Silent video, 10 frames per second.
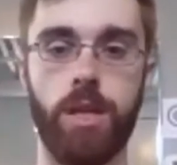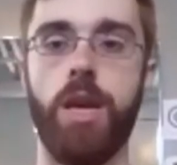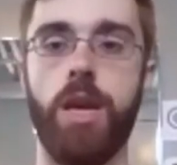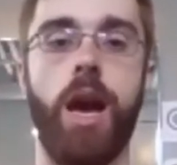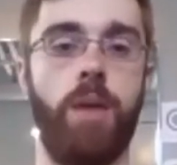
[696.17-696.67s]

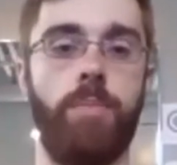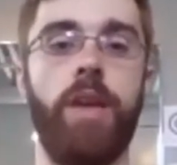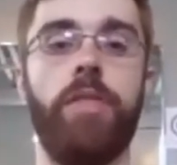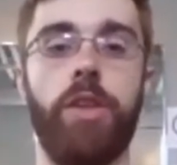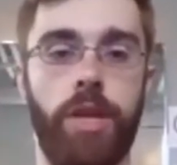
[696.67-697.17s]
and then
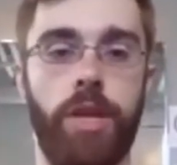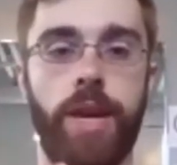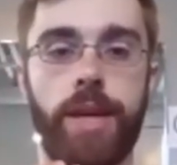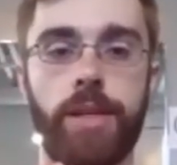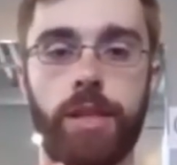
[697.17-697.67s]
you get your neck
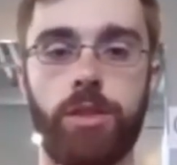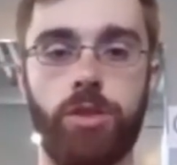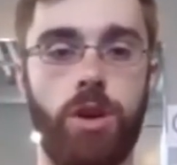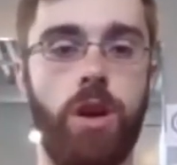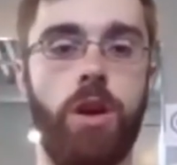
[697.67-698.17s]
nice and tall.